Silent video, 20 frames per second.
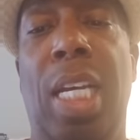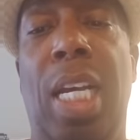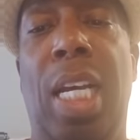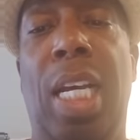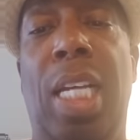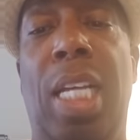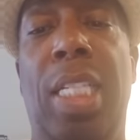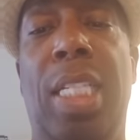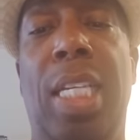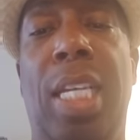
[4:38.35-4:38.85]

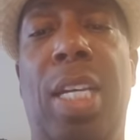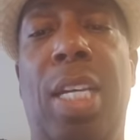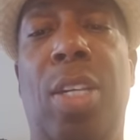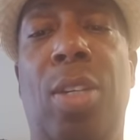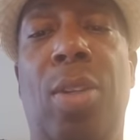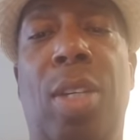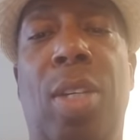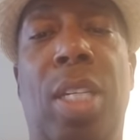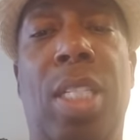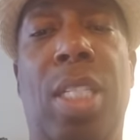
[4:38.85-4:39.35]
I tell
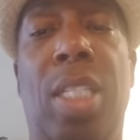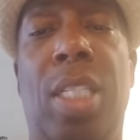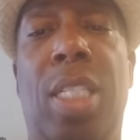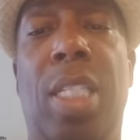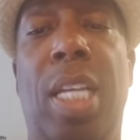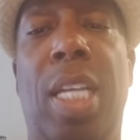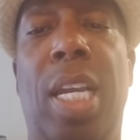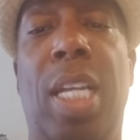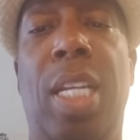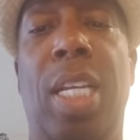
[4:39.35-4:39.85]
you, it's a
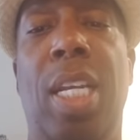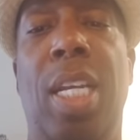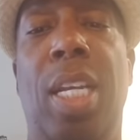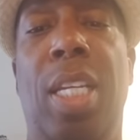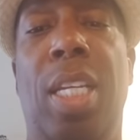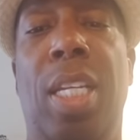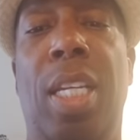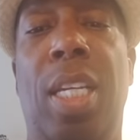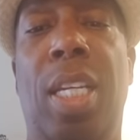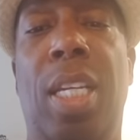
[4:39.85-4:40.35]
sad.
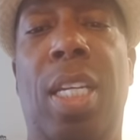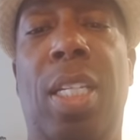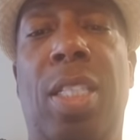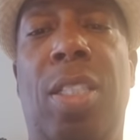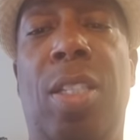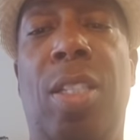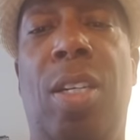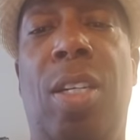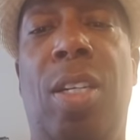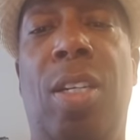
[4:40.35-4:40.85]
Yeah,
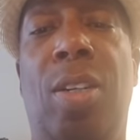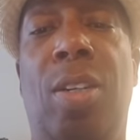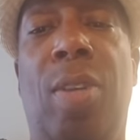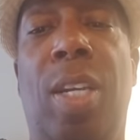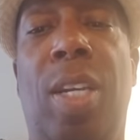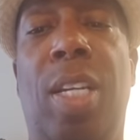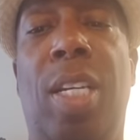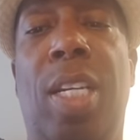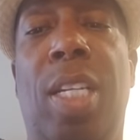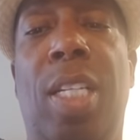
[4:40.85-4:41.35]
John
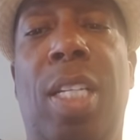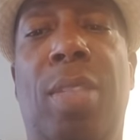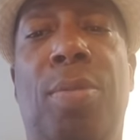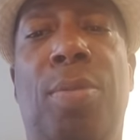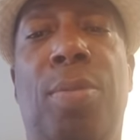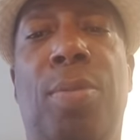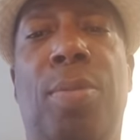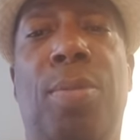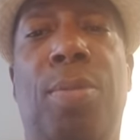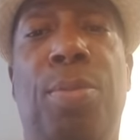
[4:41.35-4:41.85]
Gray, honey.
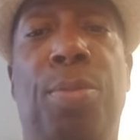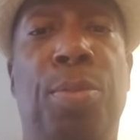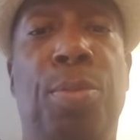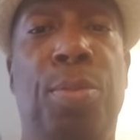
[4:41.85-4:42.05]
Mm.